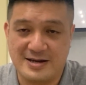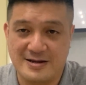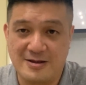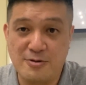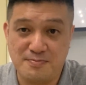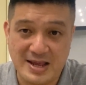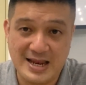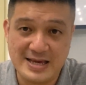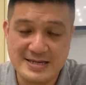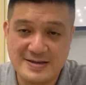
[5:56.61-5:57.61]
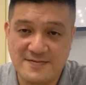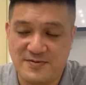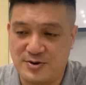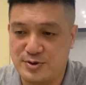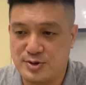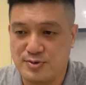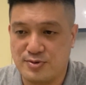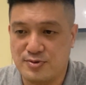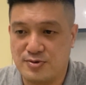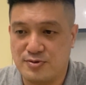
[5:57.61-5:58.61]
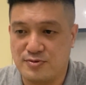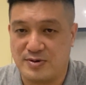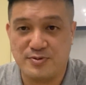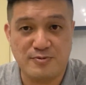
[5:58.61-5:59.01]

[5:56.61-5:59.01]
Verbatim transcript: a new playlist for those who